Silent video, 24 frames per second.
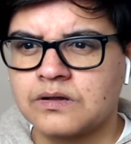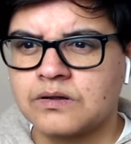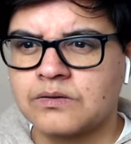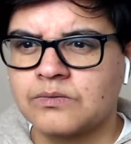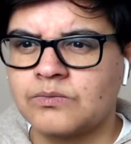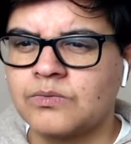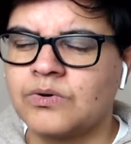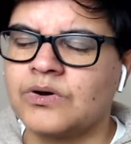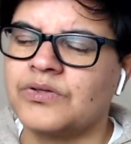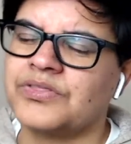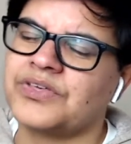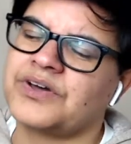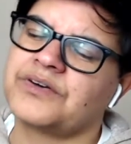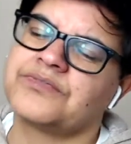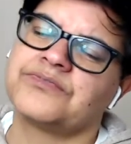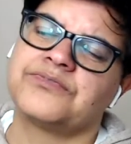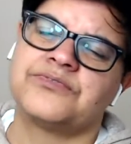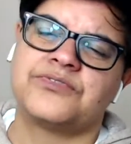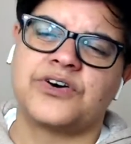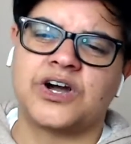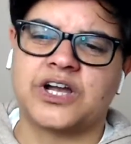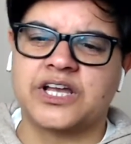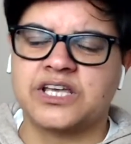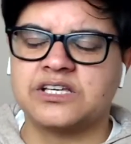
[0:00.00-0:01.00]
What the
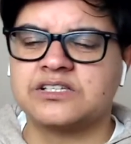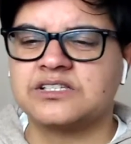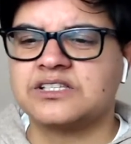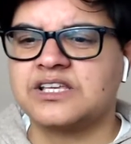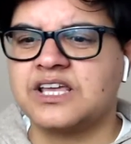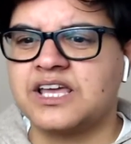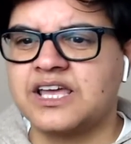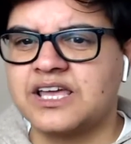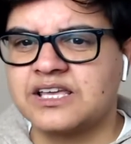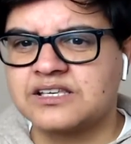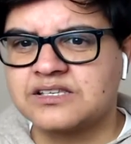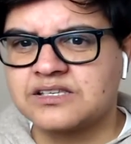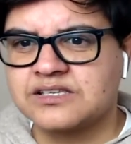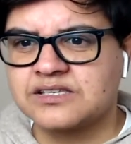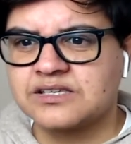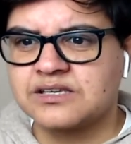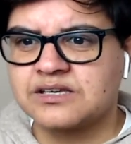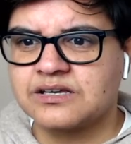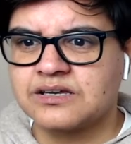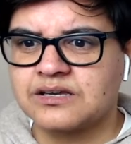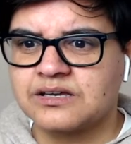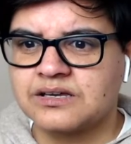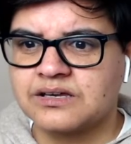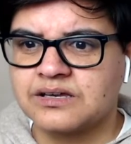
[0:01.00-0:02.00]
fuck is this?
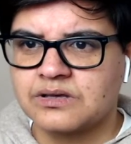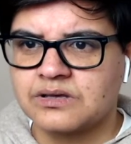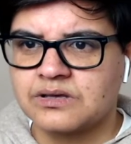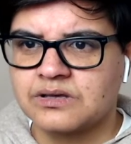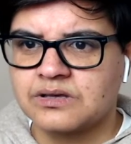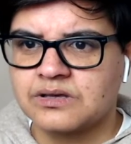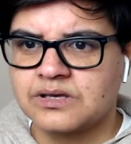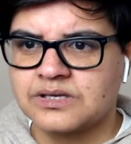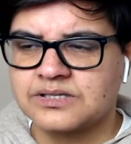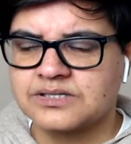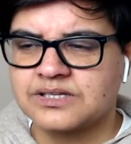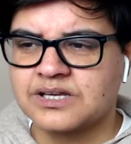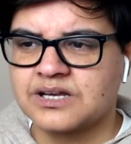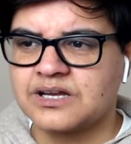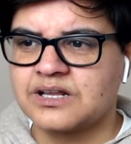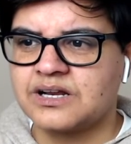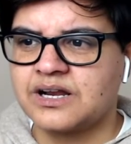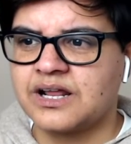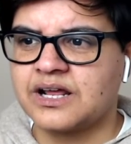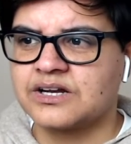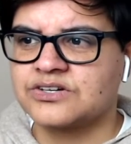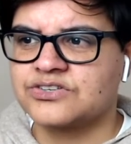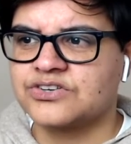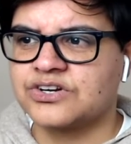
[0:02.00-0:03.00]
Is that
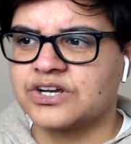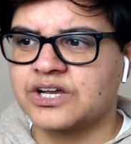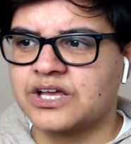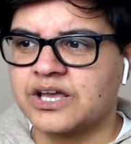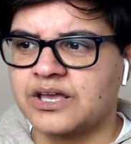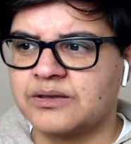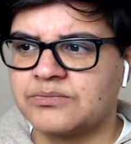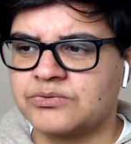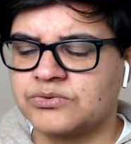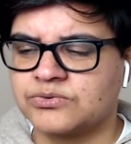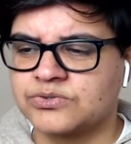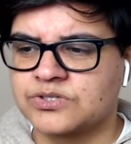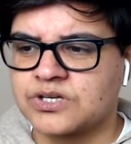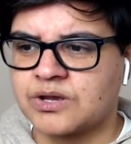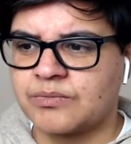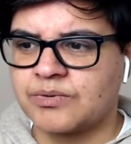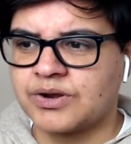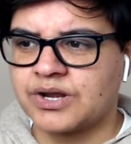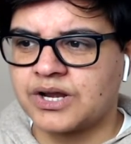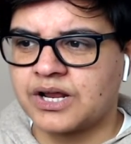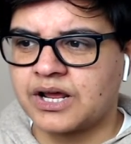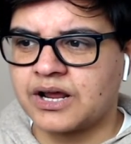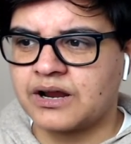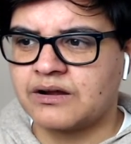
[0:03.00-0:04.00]
electric cables
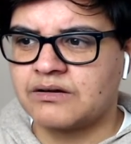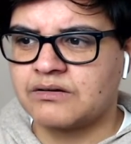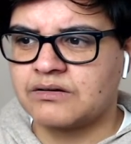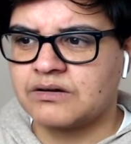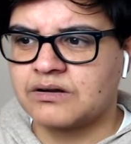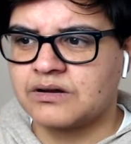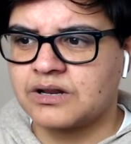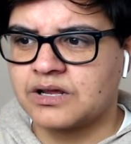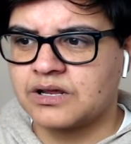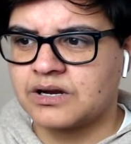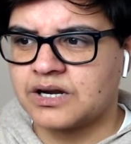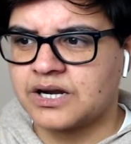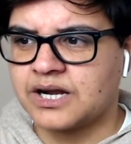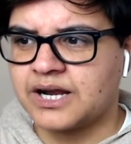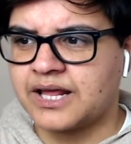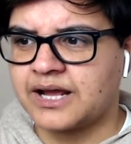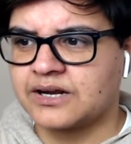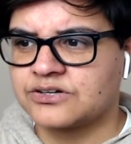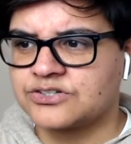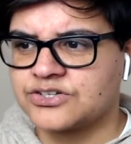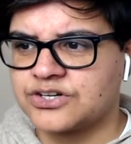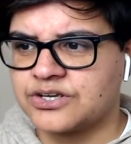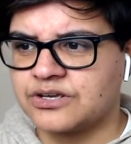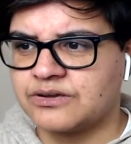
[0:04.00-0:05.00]
coming down? They're gonna
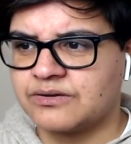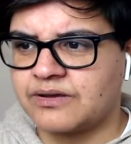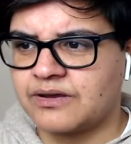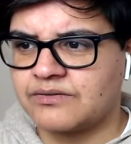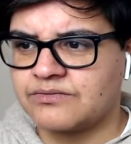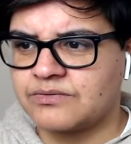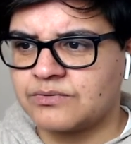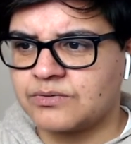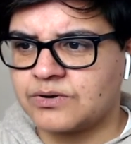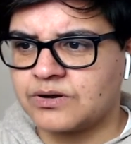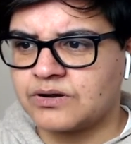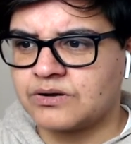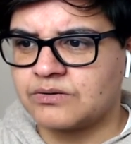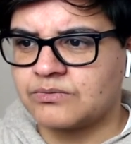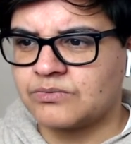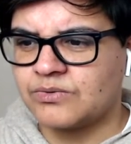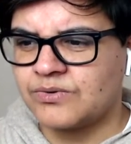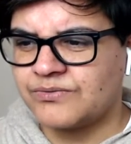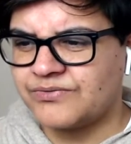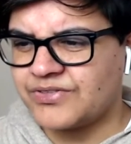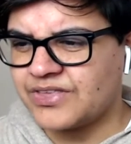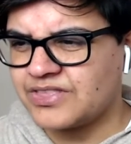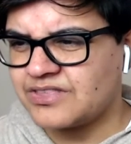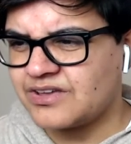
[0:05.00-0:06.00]
electrocute everyone.
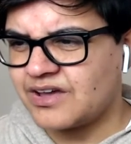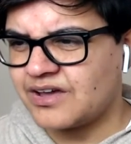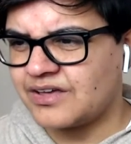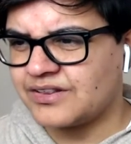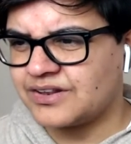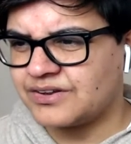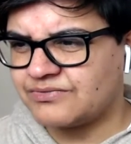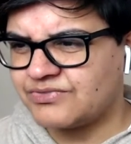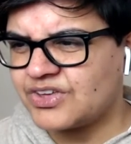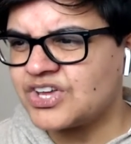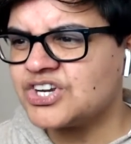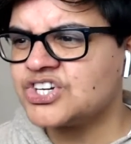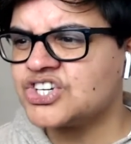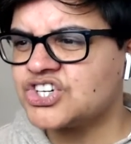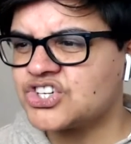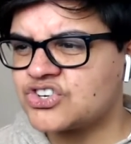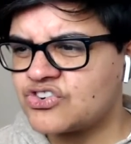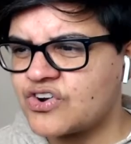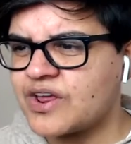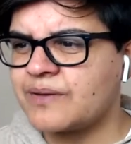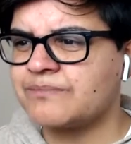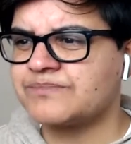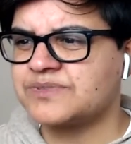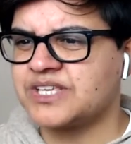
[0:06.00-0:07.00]
What have they done? Have they
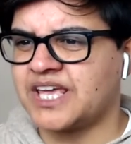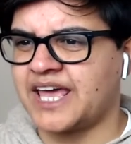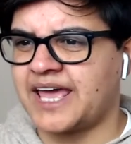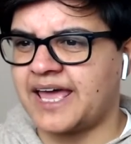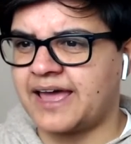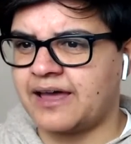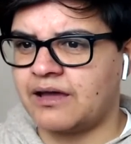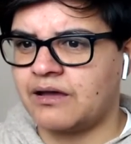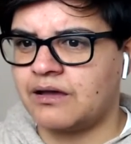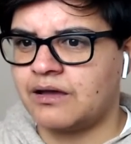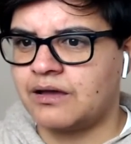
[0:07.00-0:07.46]
stripped it?